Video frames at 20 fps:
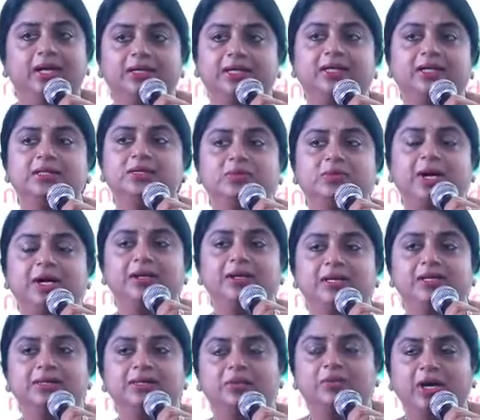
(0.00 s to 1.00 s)
That is one
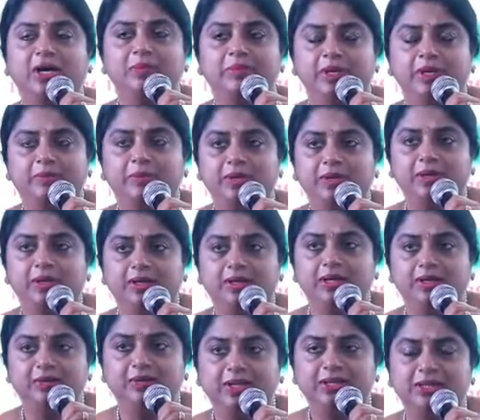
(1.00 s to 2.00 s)
reason why people
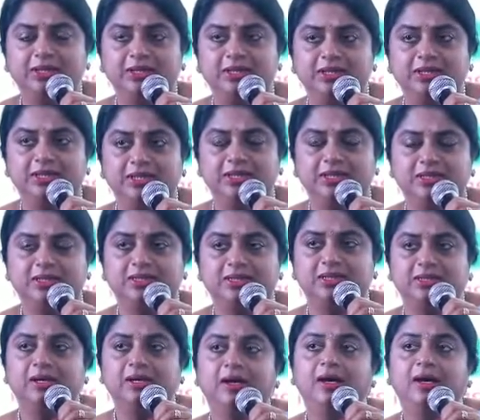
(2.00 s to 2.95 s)
invest in shares.